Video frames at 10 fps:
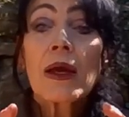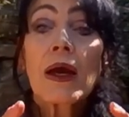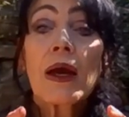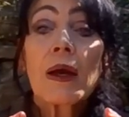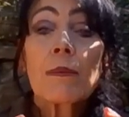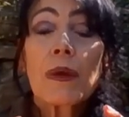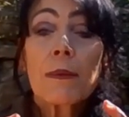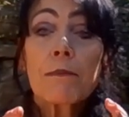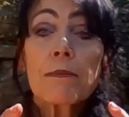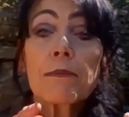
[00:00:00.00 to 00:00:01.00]

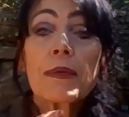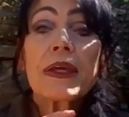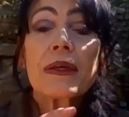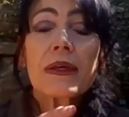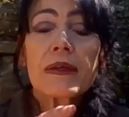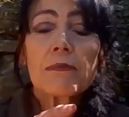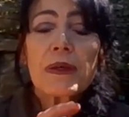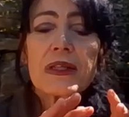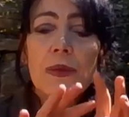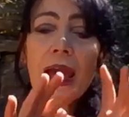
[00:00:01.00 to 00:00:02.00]
a beacon,
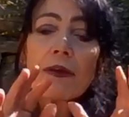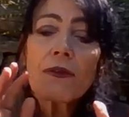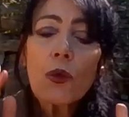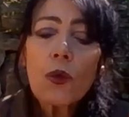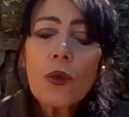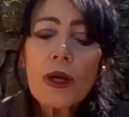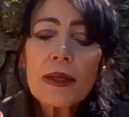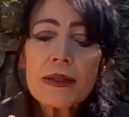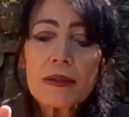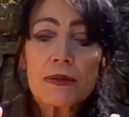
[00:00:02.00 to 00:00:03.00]
because we have all
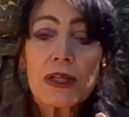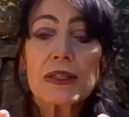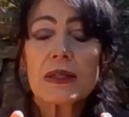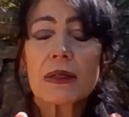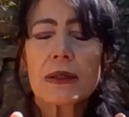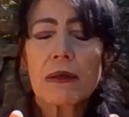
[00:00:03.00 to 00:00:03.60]
our little cluster